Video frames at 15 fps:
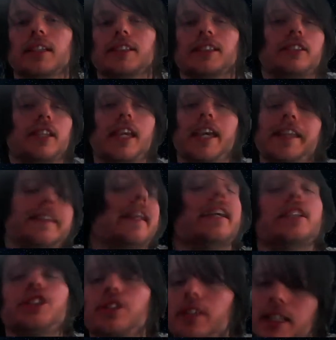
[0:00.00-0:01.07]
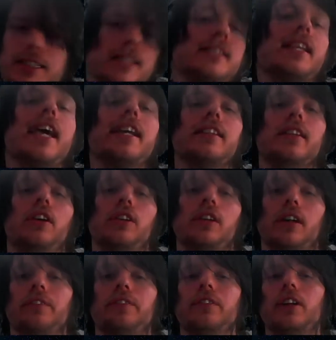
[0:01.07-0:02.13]
So key things you need to take note
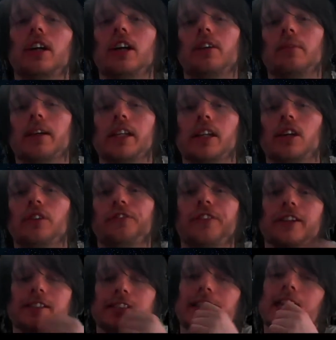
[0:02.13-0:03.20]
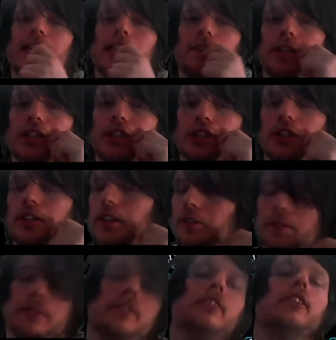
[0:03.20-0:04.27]
of. We're going to go first again. I'm going to show
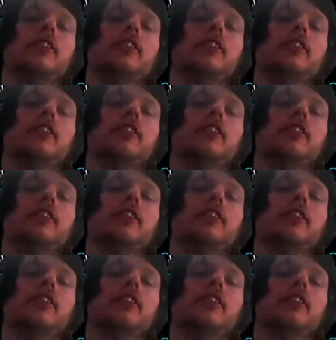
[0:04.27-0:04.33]
you.